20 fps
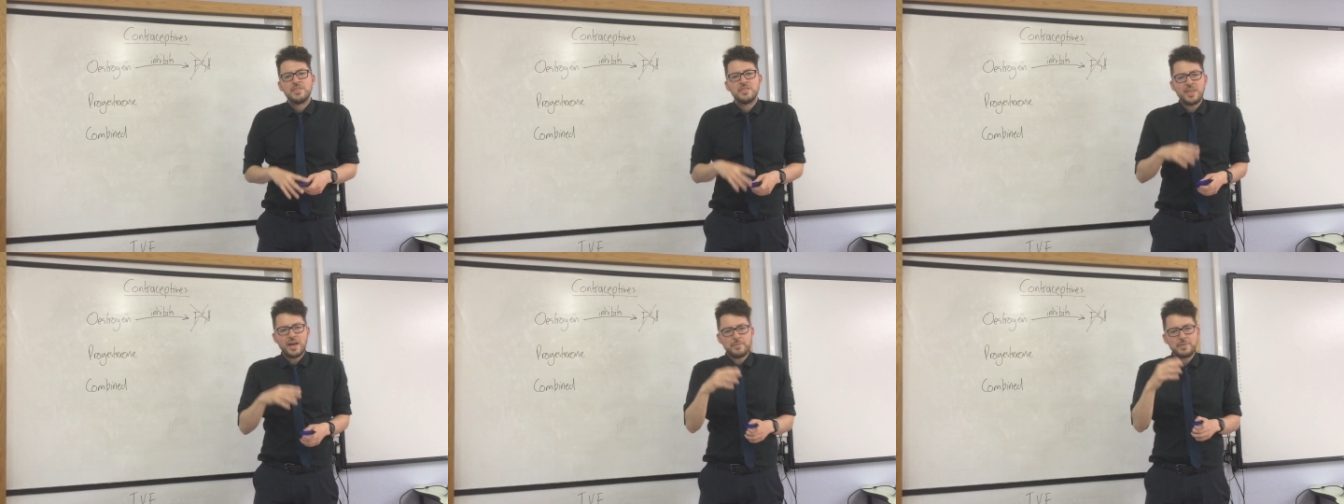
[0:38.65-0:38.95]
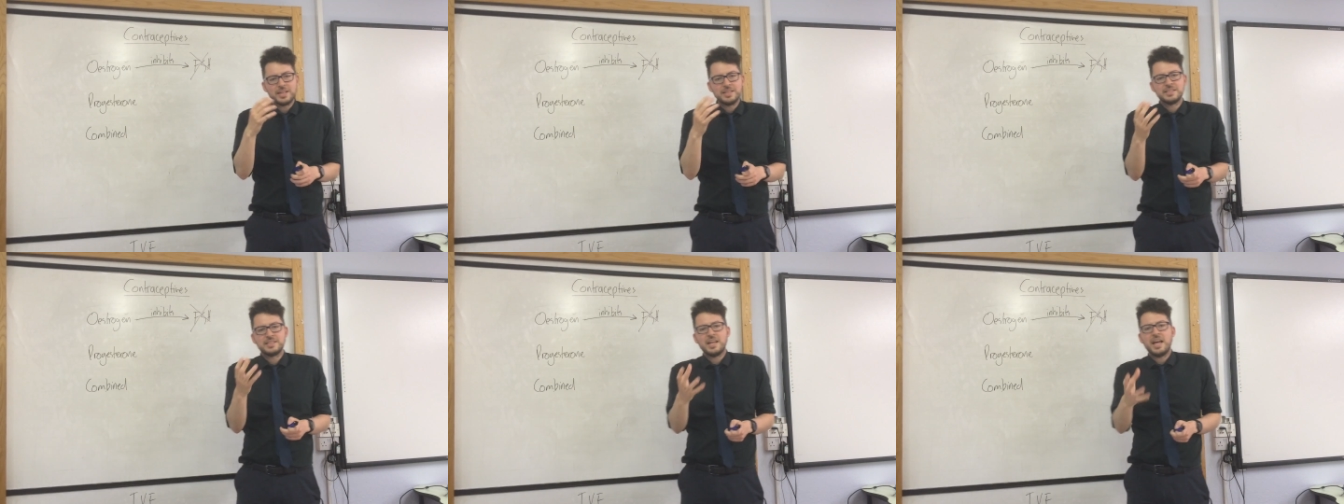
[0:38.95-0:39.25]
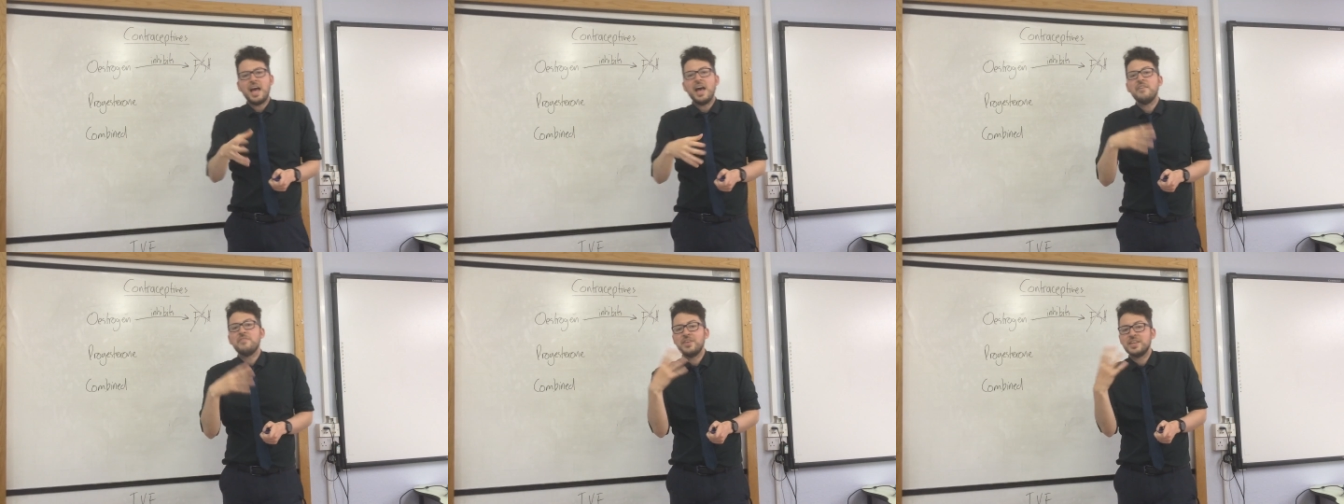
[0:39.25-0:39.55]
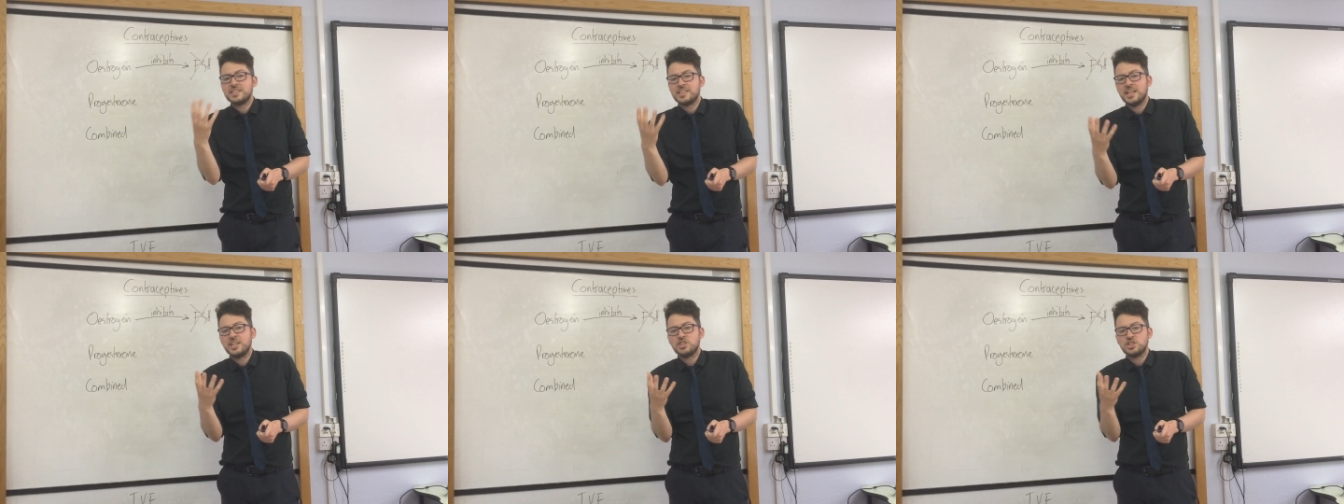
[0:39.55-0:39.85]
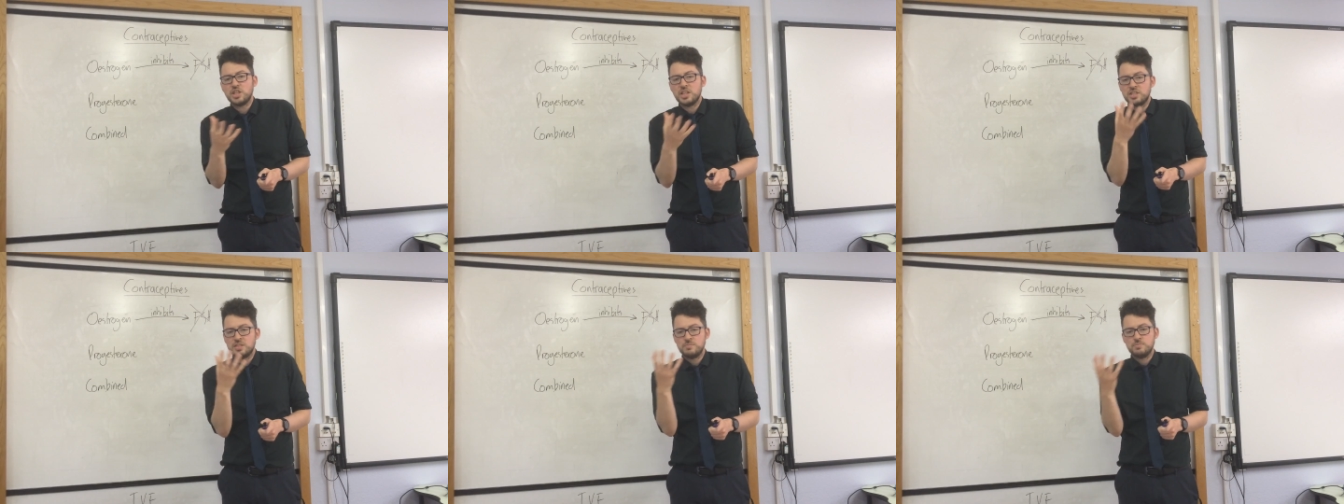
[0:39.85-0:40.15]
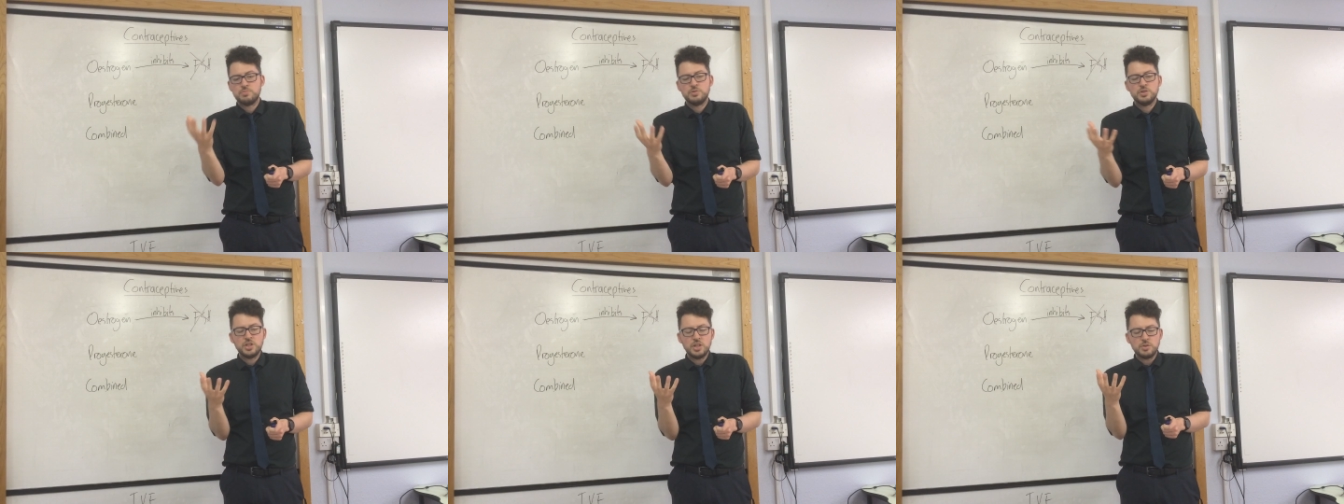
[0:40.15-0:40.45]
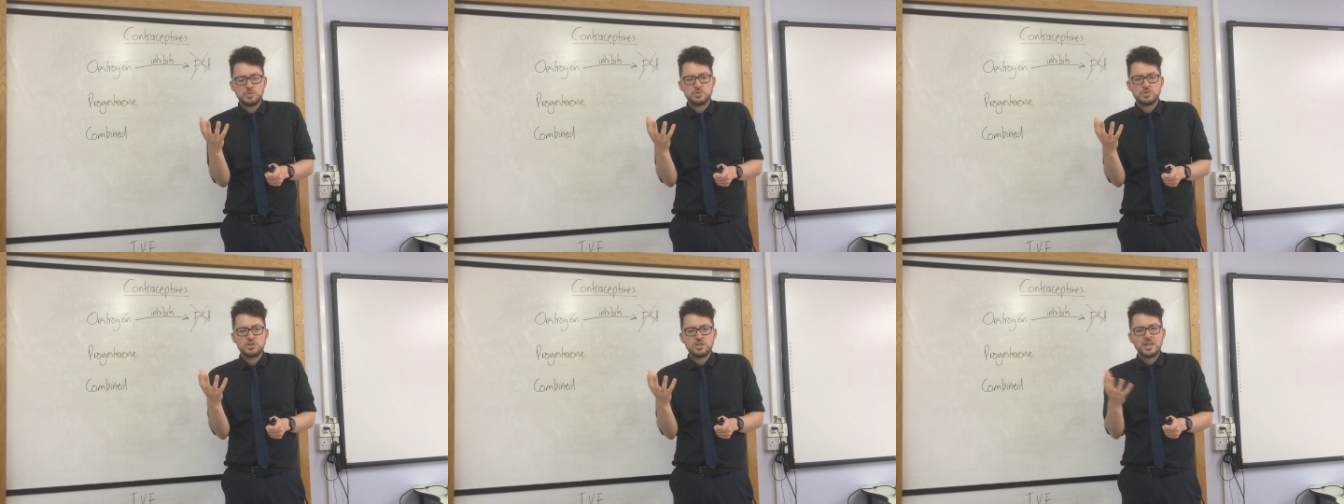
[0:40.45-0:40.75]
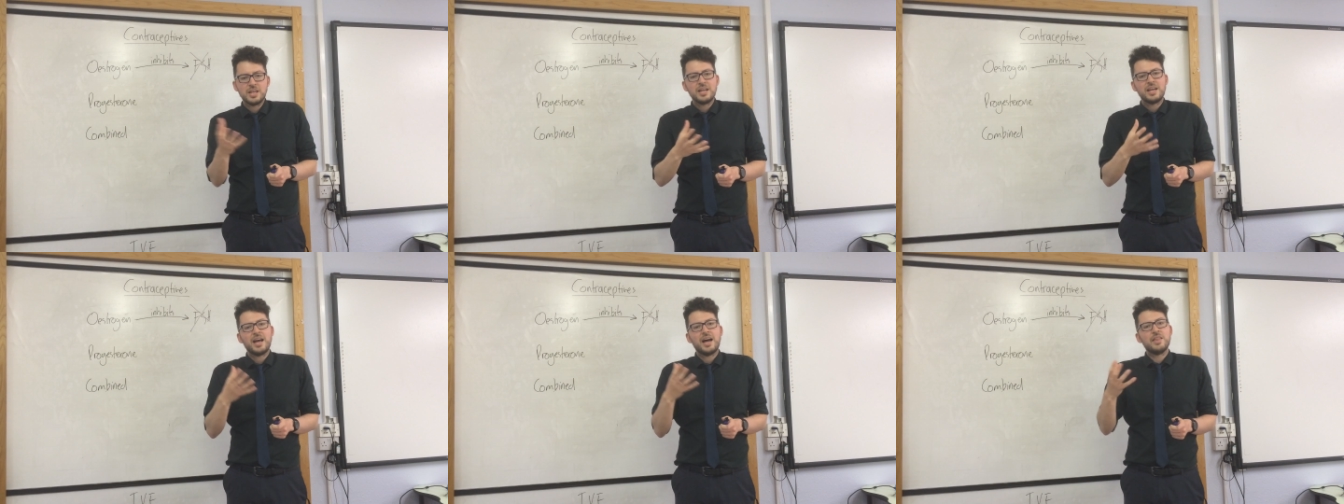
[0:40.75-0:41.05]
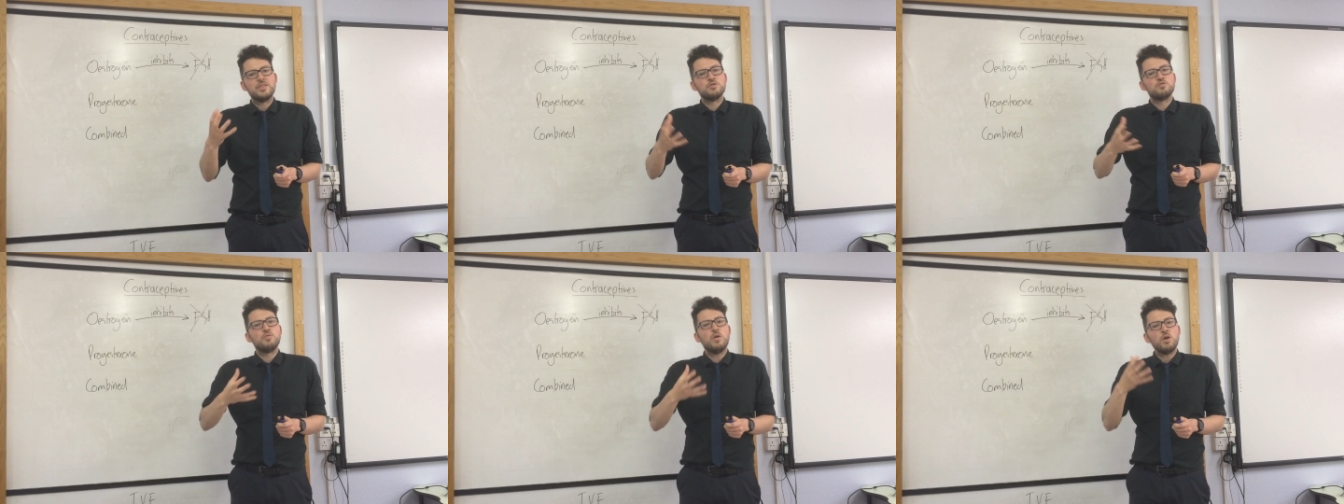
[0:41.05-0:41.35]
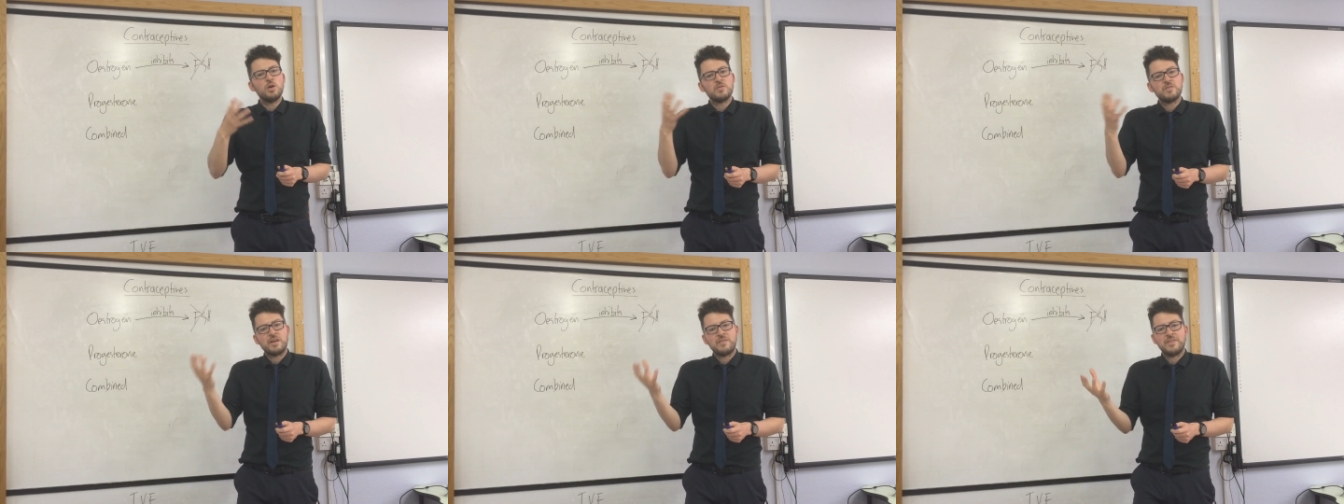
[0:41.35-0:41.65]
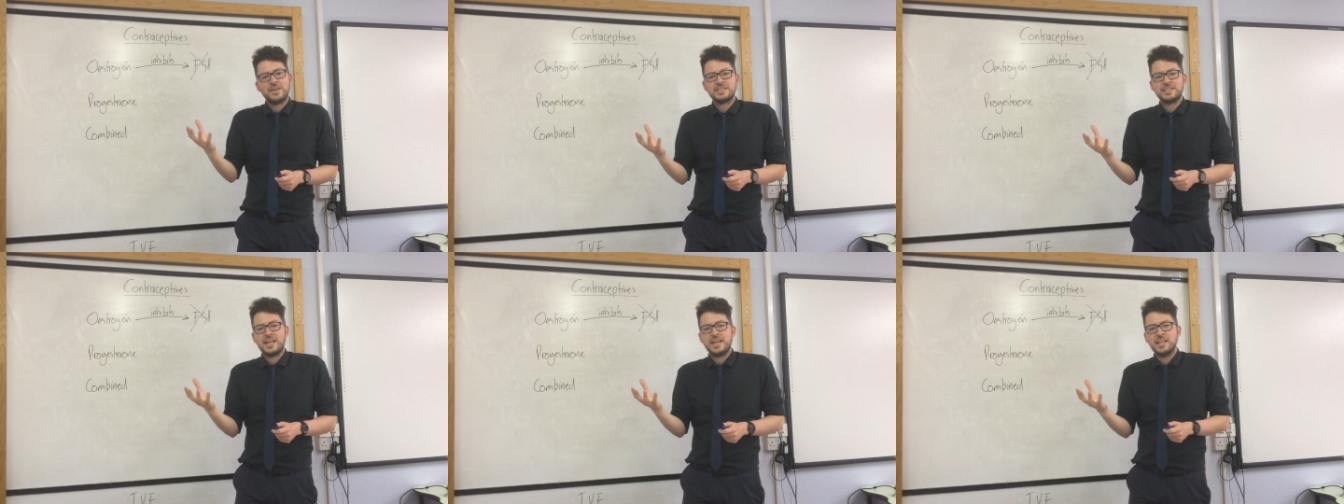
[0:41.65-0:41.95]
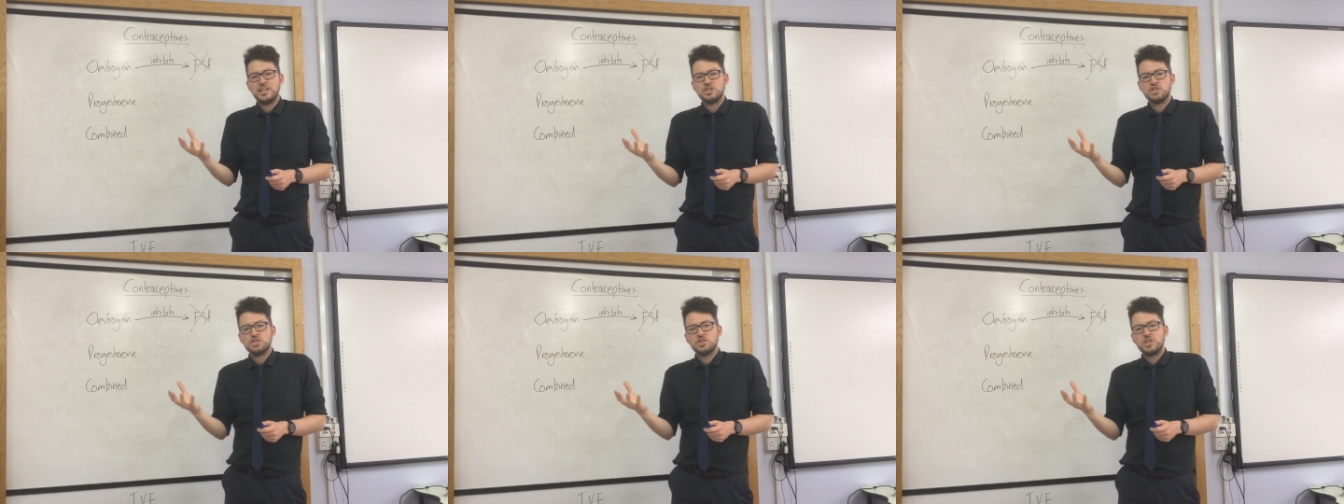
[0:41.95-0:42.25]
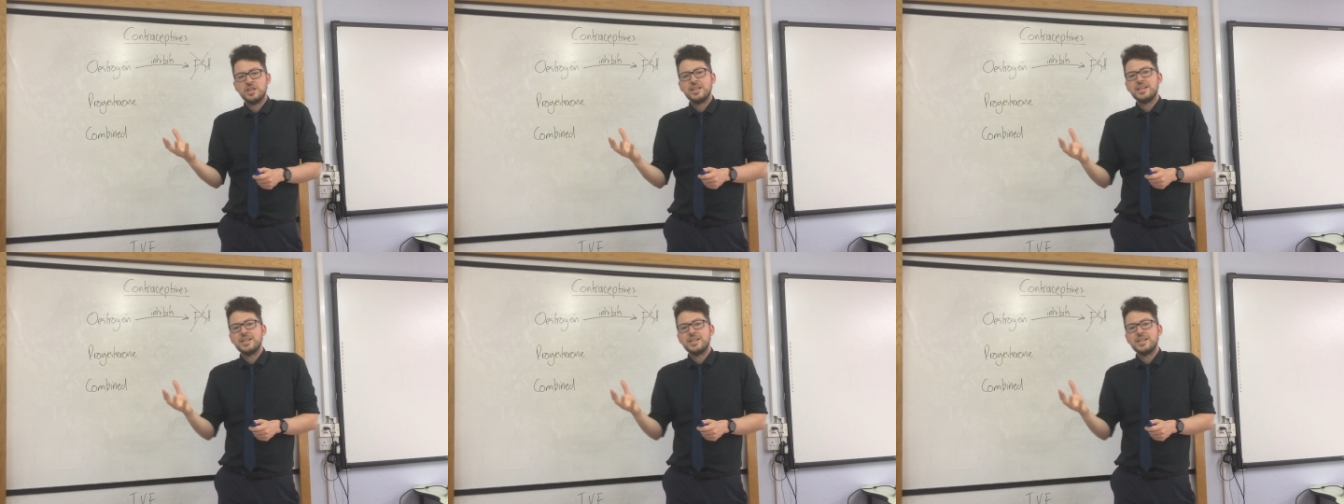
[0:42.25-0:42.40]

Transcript: That means that FSH isn't produced and the role of FSH